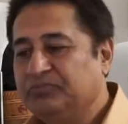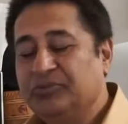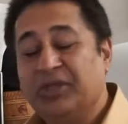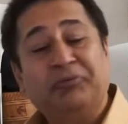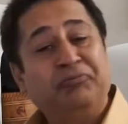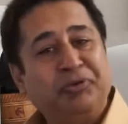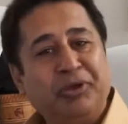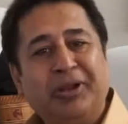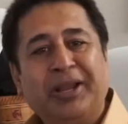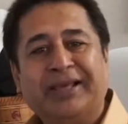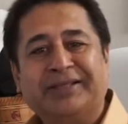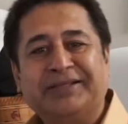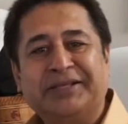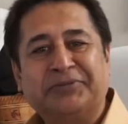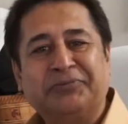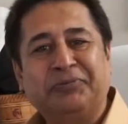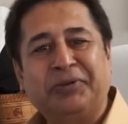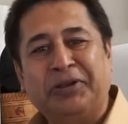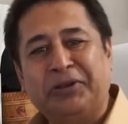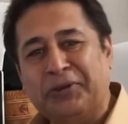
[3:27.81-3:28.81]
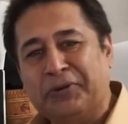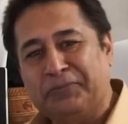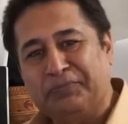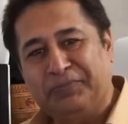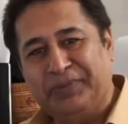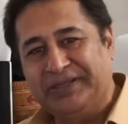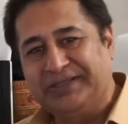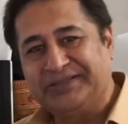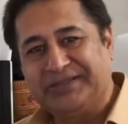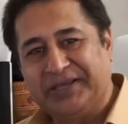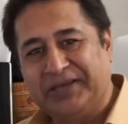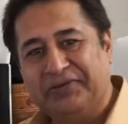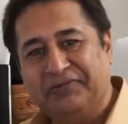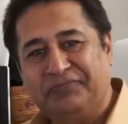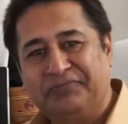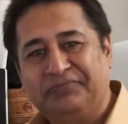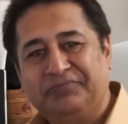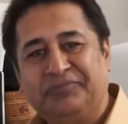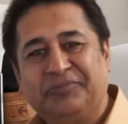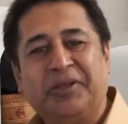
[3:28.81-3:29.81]
If you like this video, please
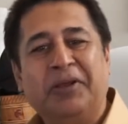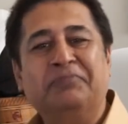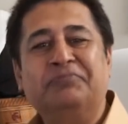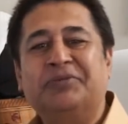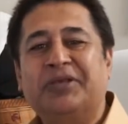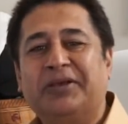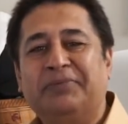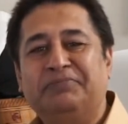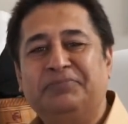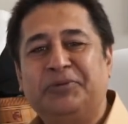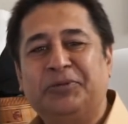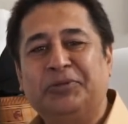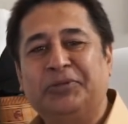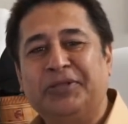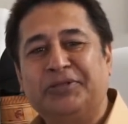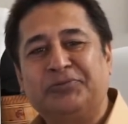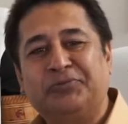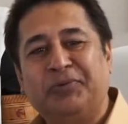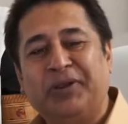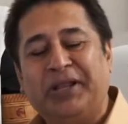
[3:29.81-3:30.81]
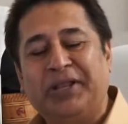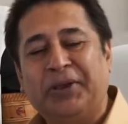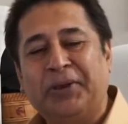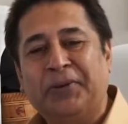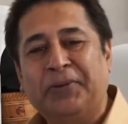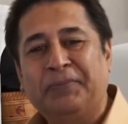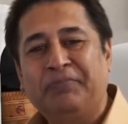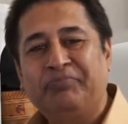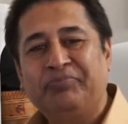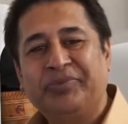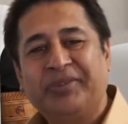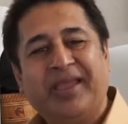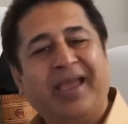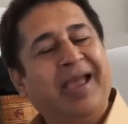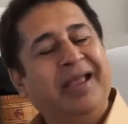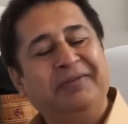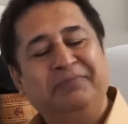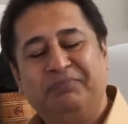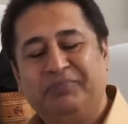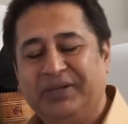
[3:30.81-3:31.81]
give thumbs up to this video
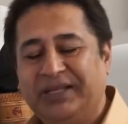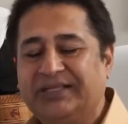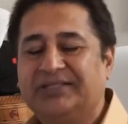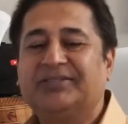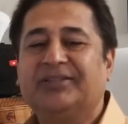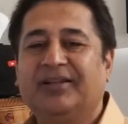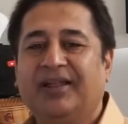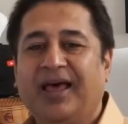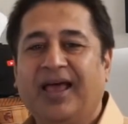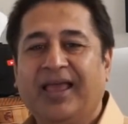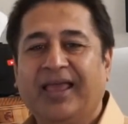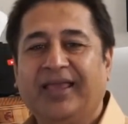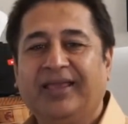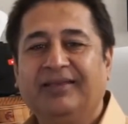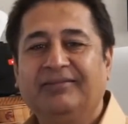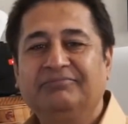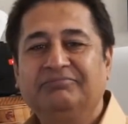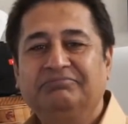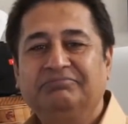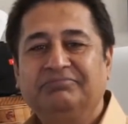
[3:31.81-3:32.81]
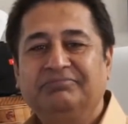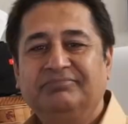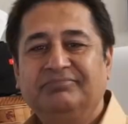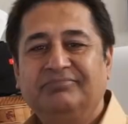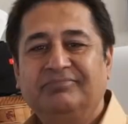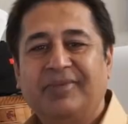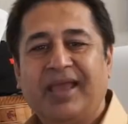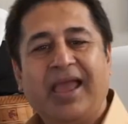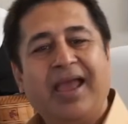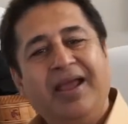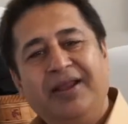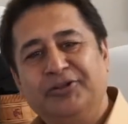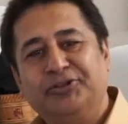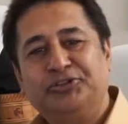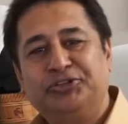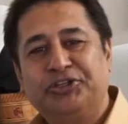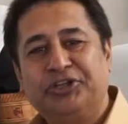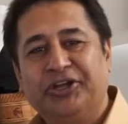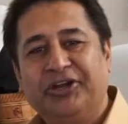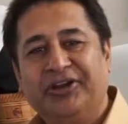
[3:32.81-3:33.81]
and please like and
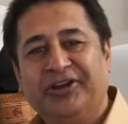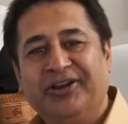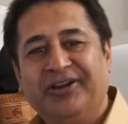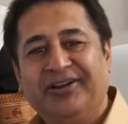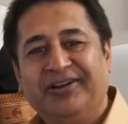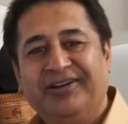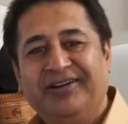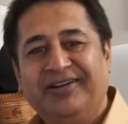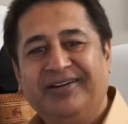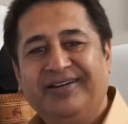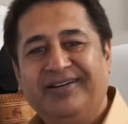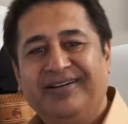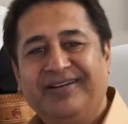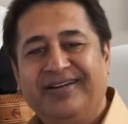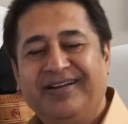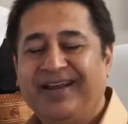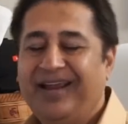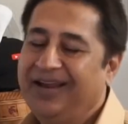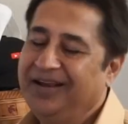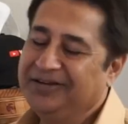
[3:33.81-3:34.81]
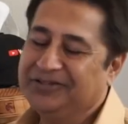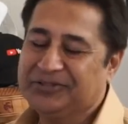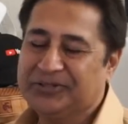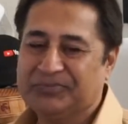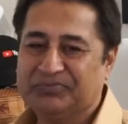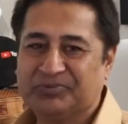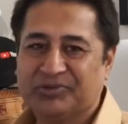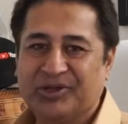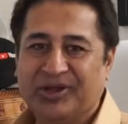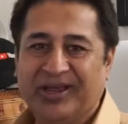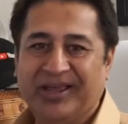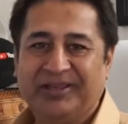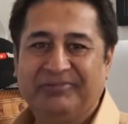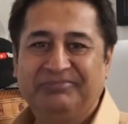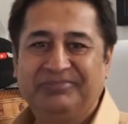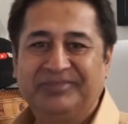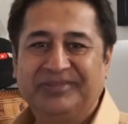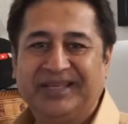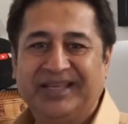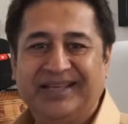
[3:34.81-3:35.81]
share and
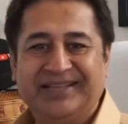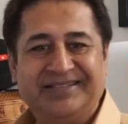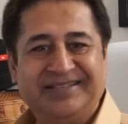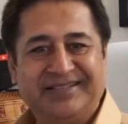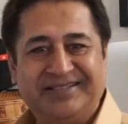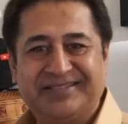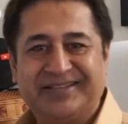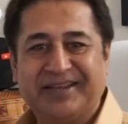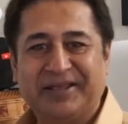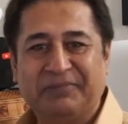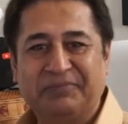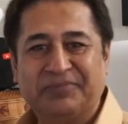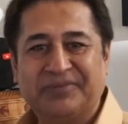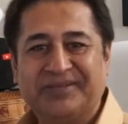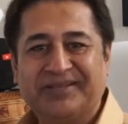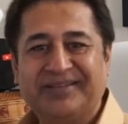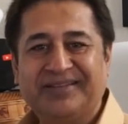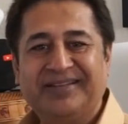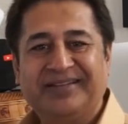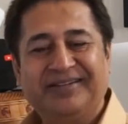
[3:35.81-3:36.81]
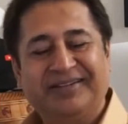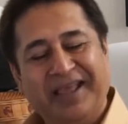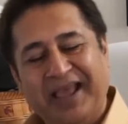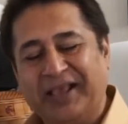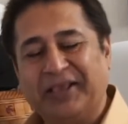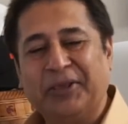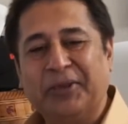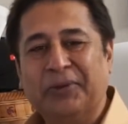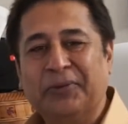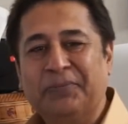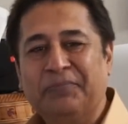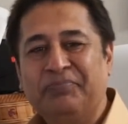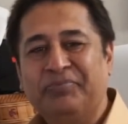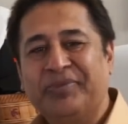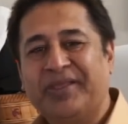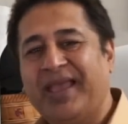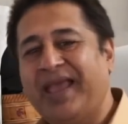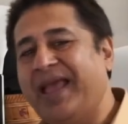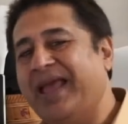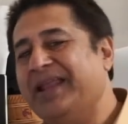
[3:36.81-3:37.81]
subscribe Easy Steps. Thank you
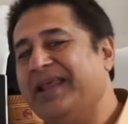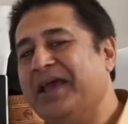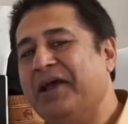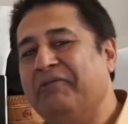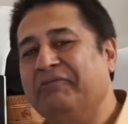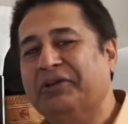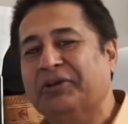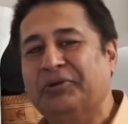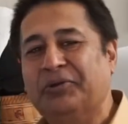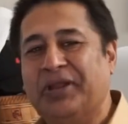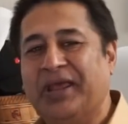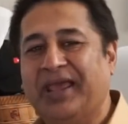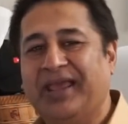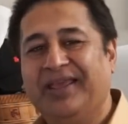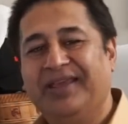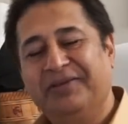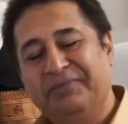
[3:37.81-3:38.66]
and have a good day.